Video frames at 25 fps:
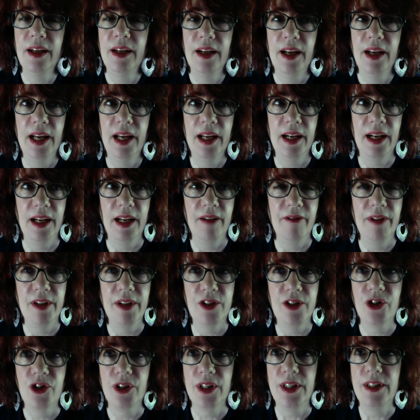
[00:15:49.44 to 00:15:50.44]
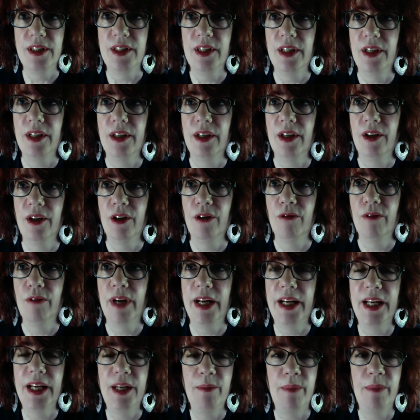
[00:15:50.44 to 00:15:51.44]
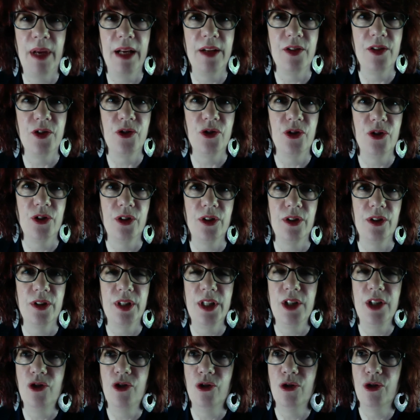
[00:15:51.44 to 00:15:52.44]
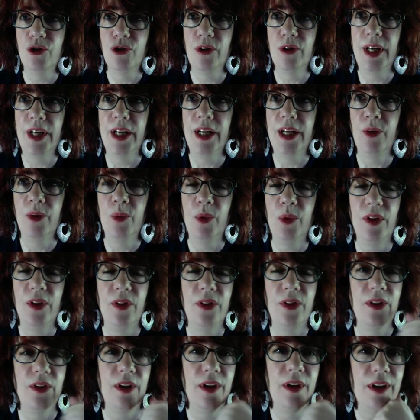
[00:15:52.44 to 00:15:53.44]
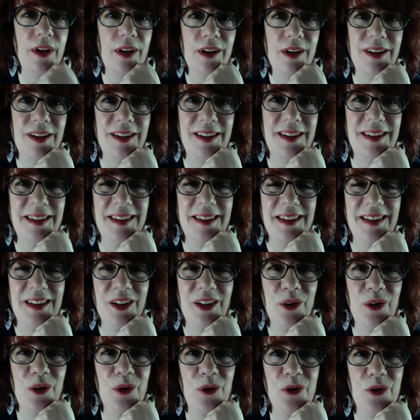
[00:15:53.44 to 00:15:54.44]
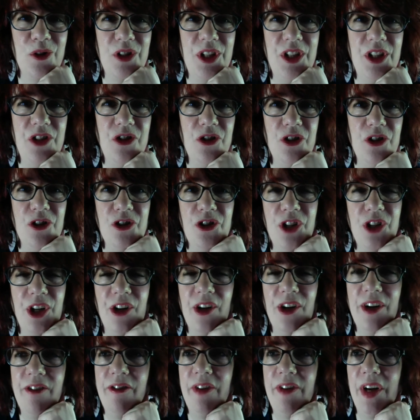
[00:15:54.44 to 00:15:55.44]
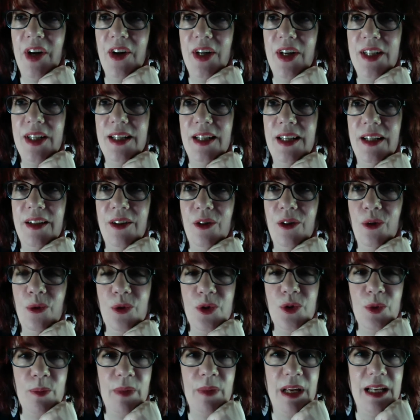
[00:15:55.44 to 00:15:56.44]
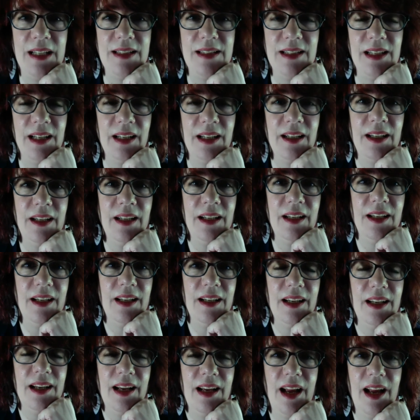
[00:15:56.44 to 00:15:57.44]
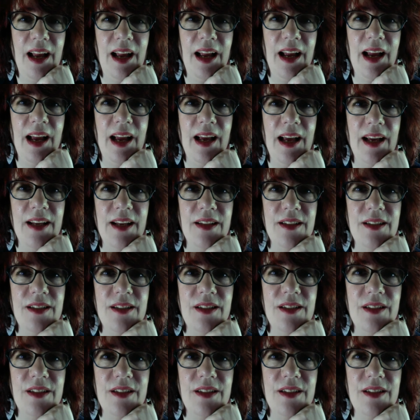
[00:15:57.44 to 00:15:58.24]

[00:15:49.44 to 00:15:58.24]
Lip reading: And I eventually did a Reiki master teacher training with a local teacher, Sherry Farrington, who was amazing, and